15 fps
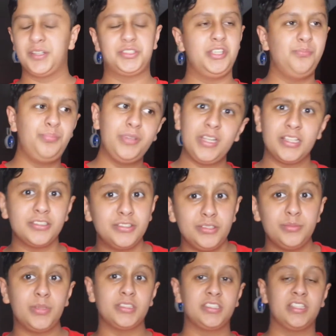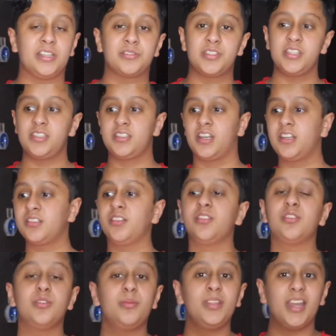she blushed too much and how she tugged on
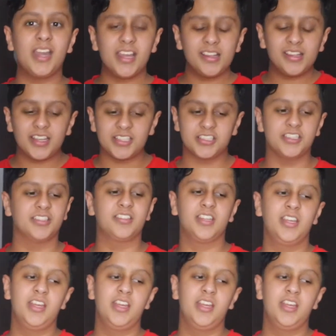so many eyelashes.